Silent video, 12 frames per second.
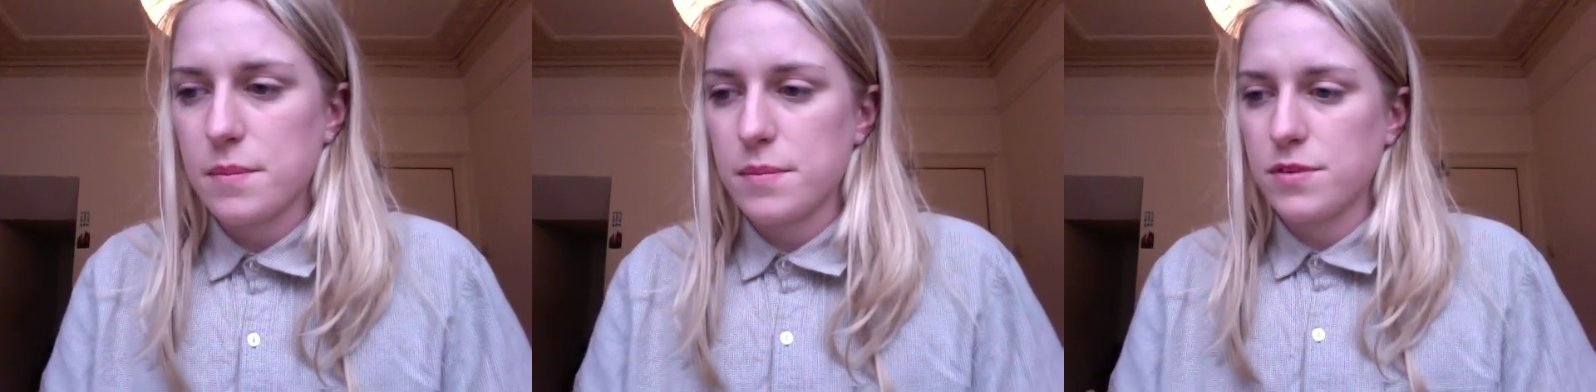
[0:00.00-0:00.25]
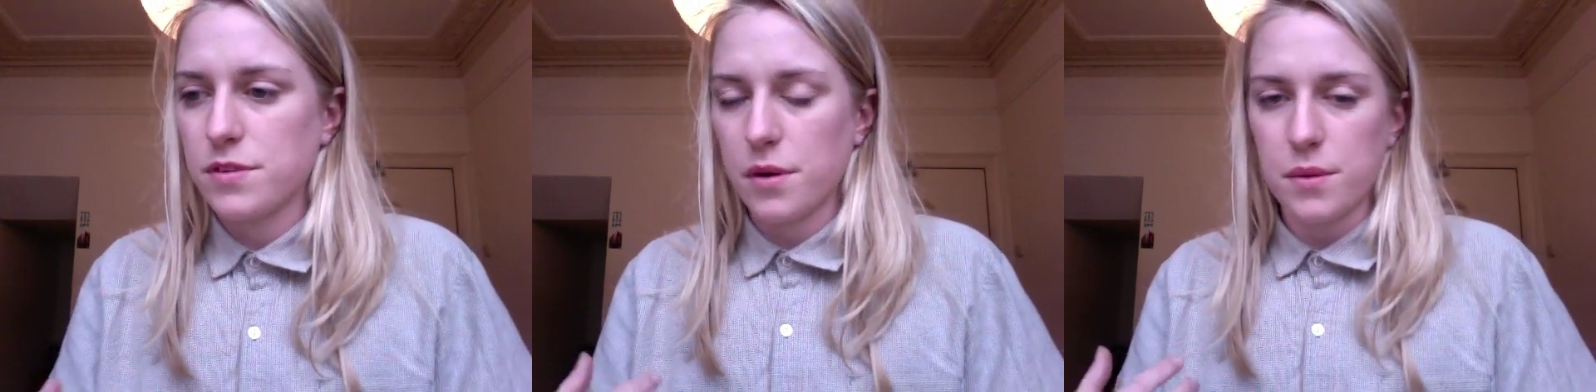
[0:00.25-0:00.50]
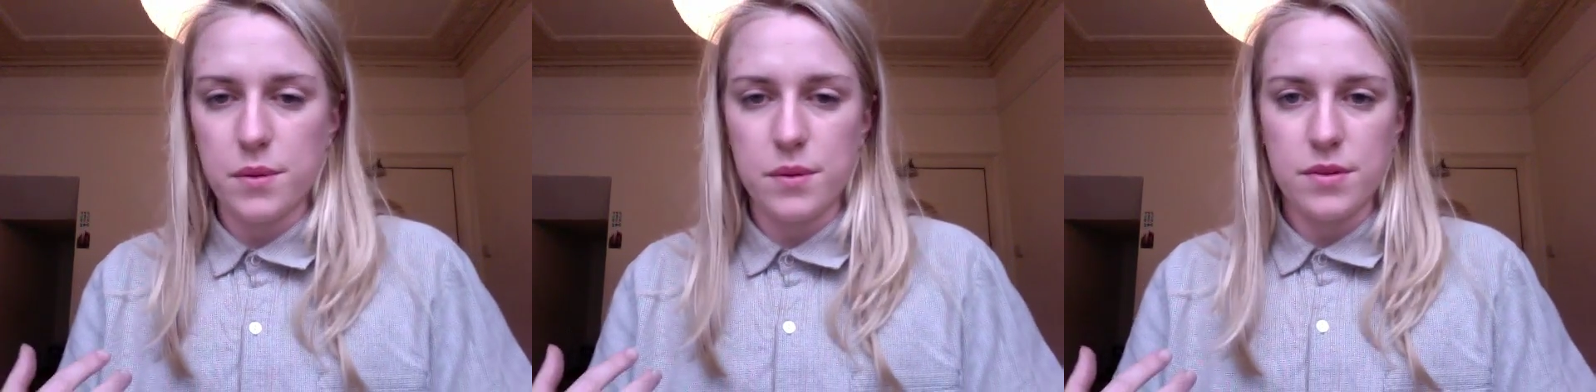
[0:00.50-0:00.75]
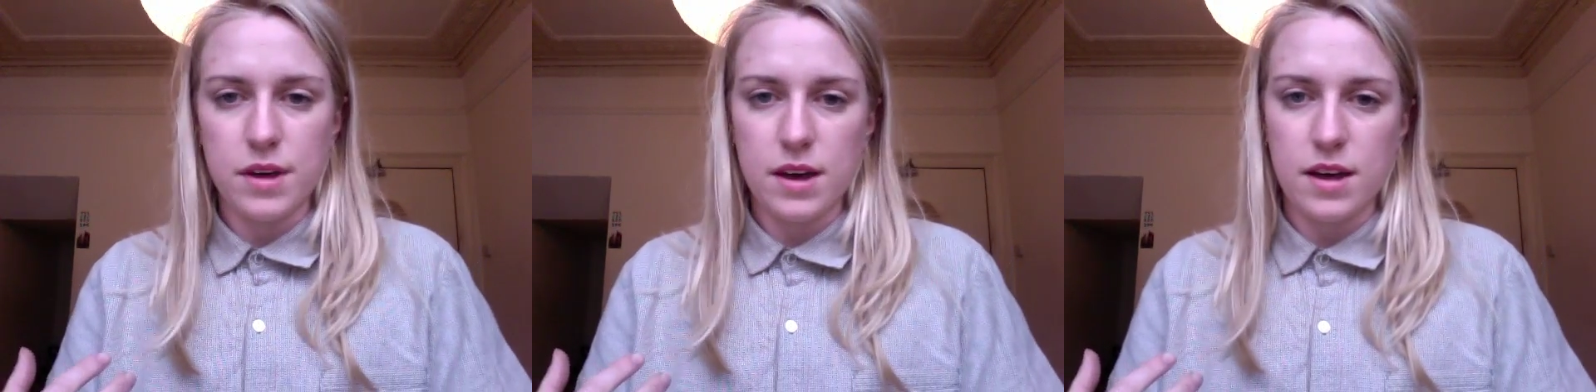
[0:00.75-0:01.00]
So
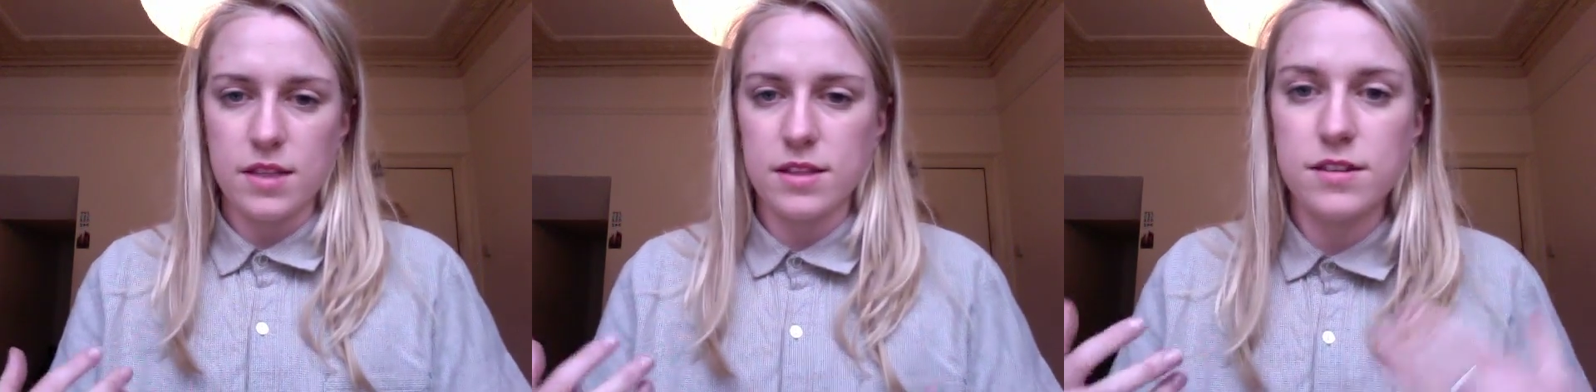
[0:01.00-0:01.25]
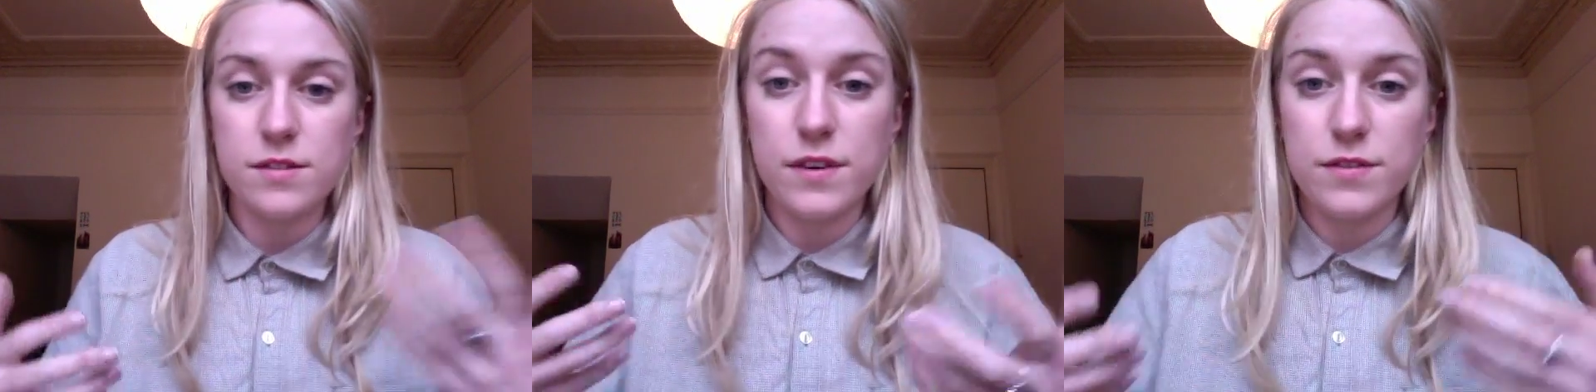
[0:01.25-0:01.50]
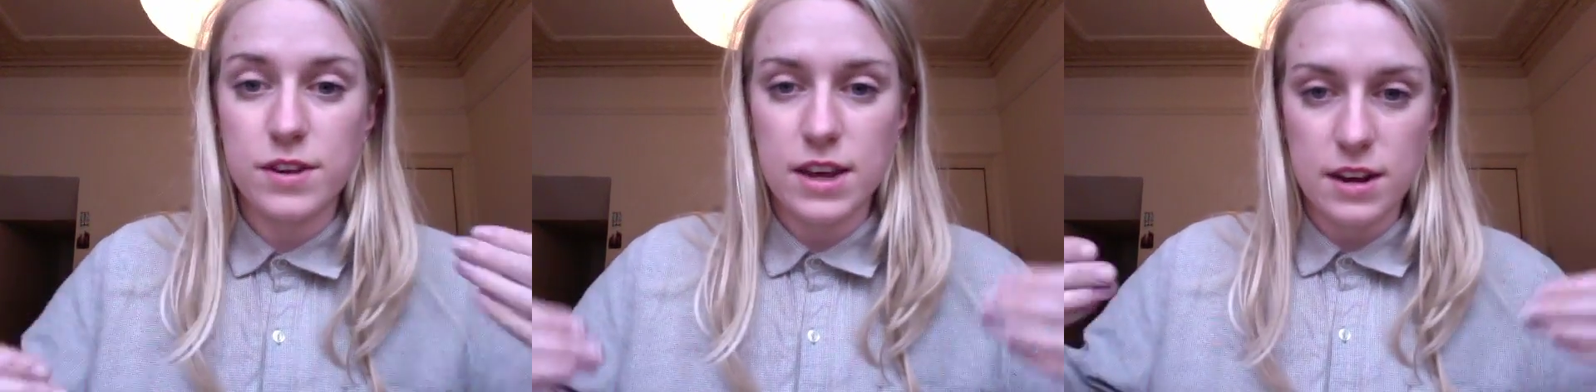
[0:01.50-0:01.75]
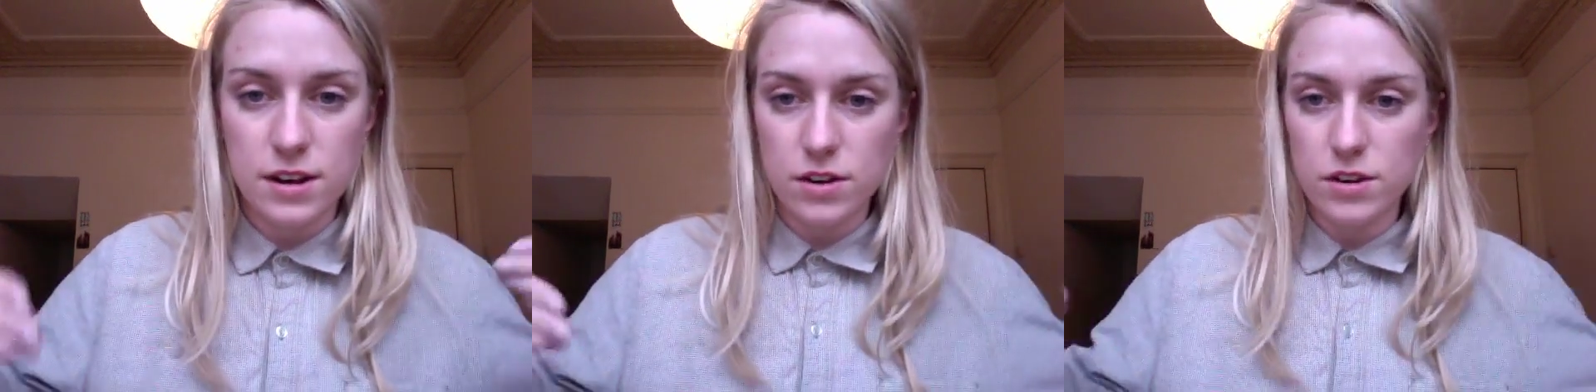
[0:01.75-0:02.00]
there's
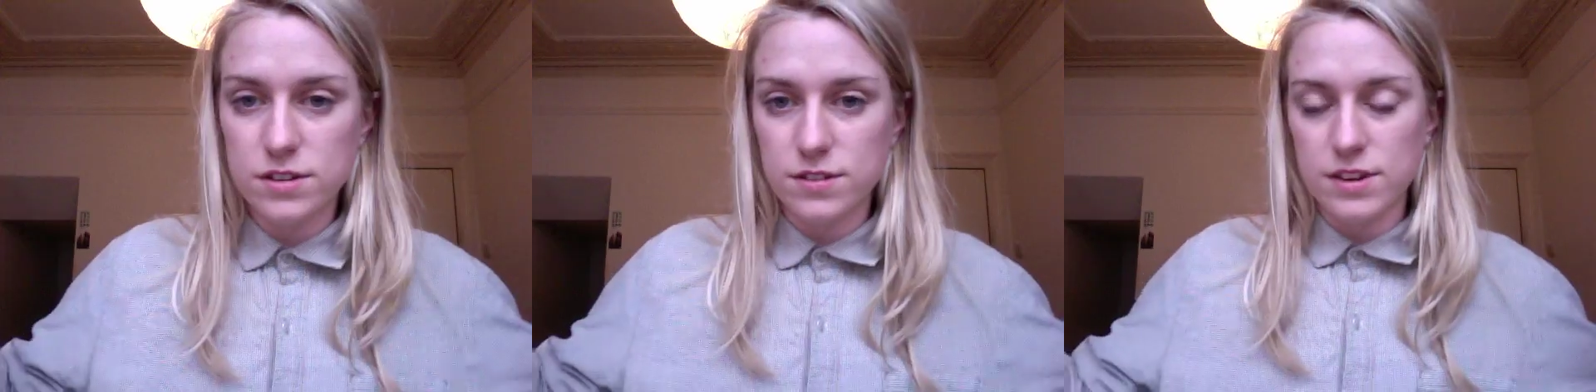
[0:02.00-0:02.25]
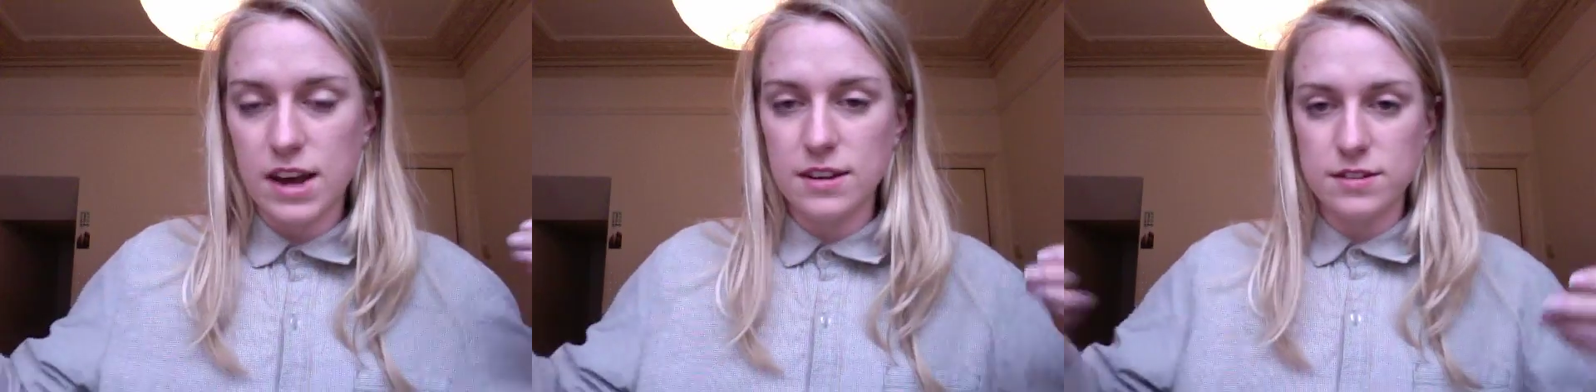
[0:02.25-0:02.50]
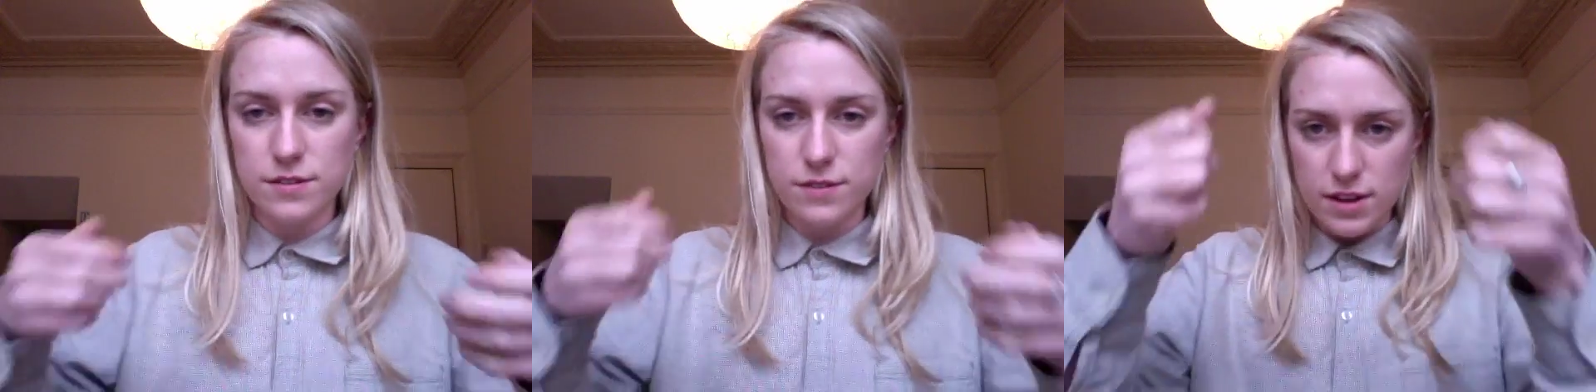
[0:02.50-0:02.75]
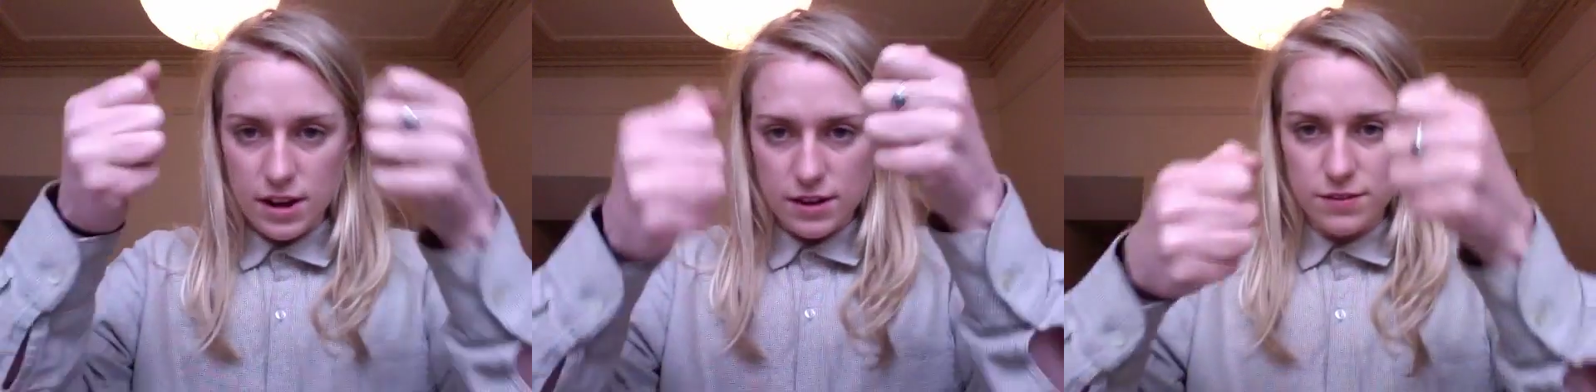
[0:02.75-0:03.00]
15 lots of text
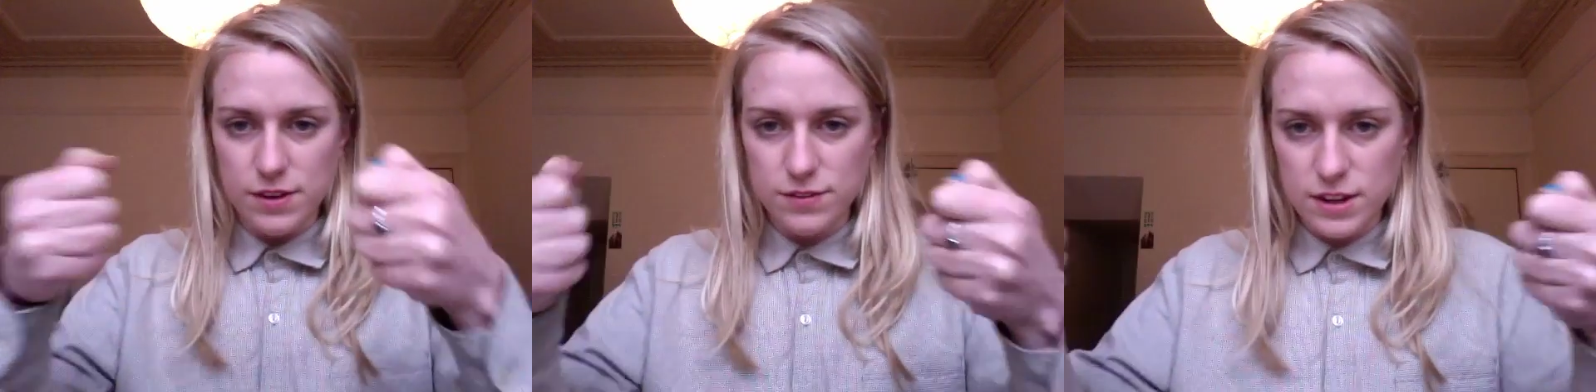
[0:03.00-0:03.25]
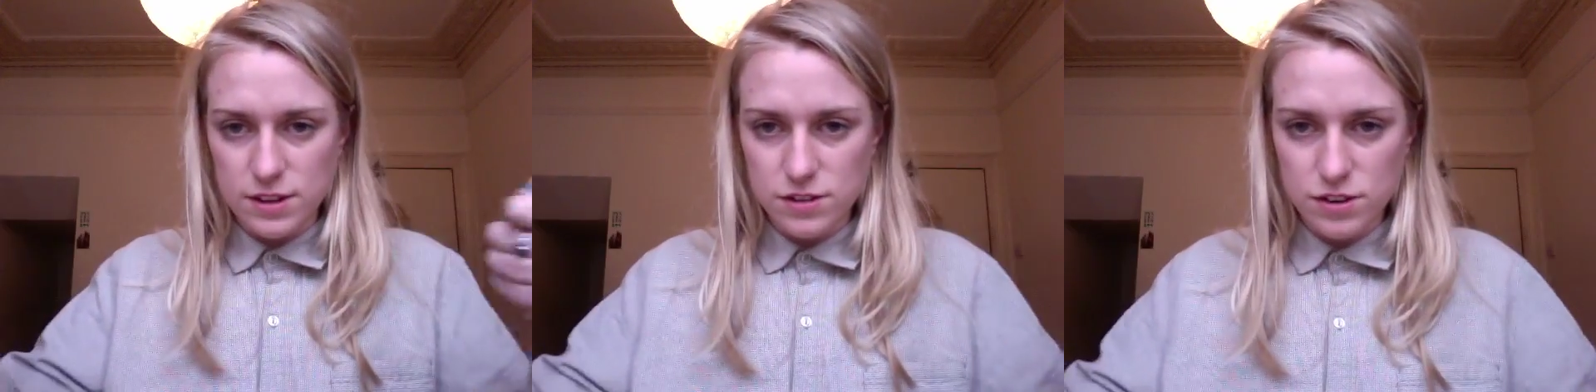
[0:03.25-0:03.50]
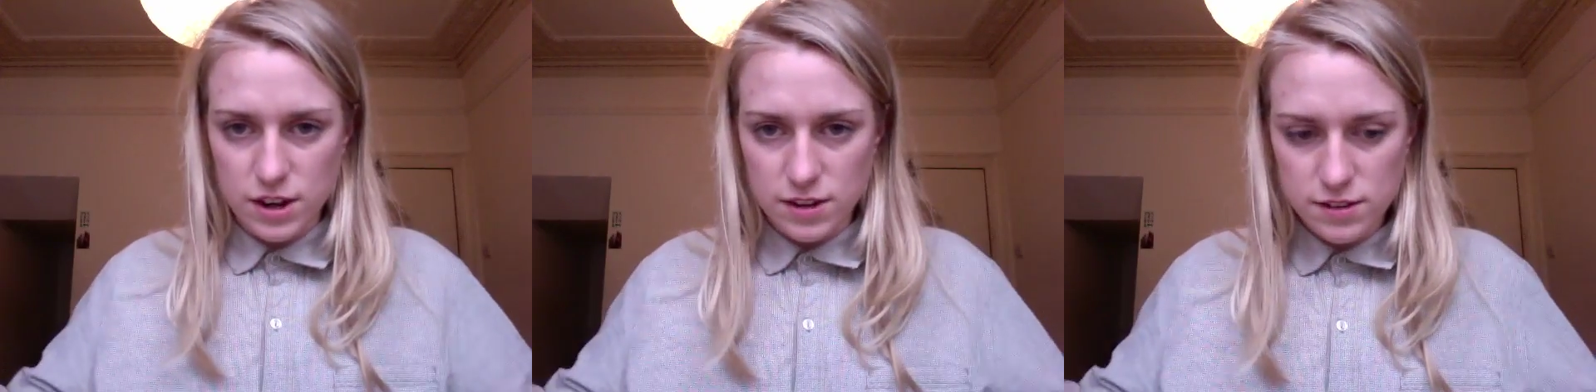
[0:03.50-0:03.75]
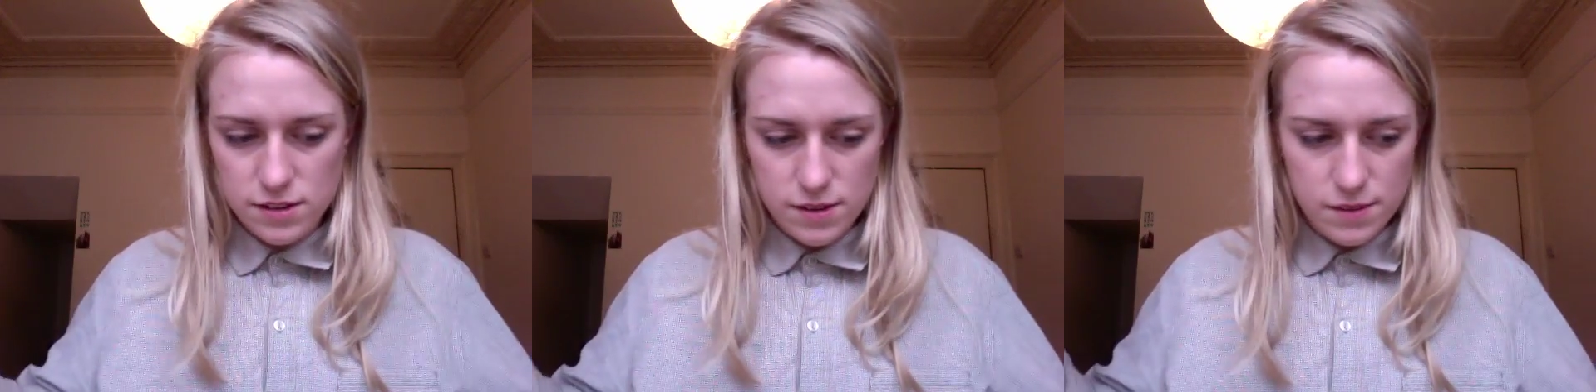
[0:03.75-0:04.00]
and 15
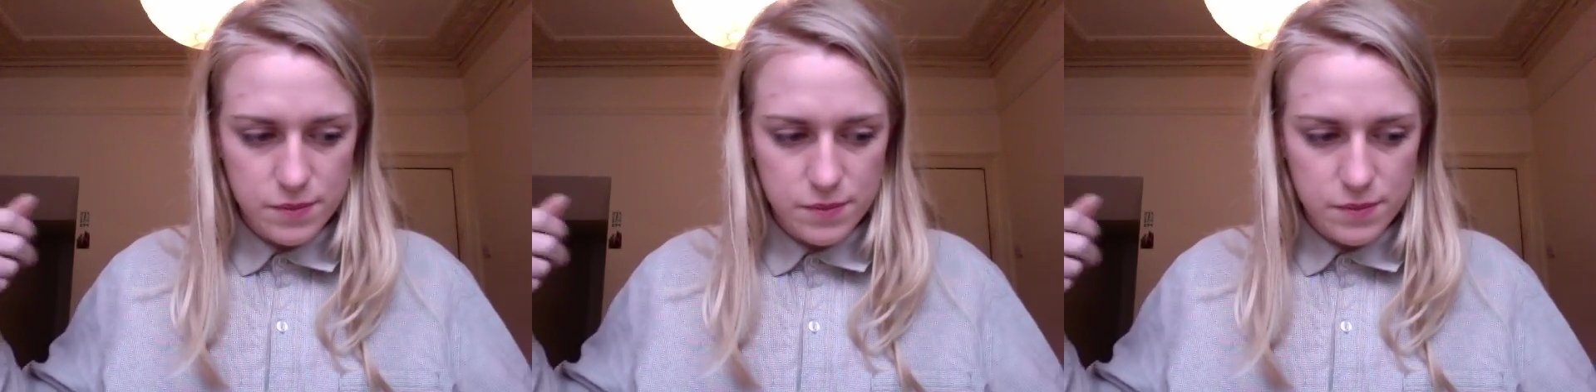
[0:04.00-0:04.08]
strings.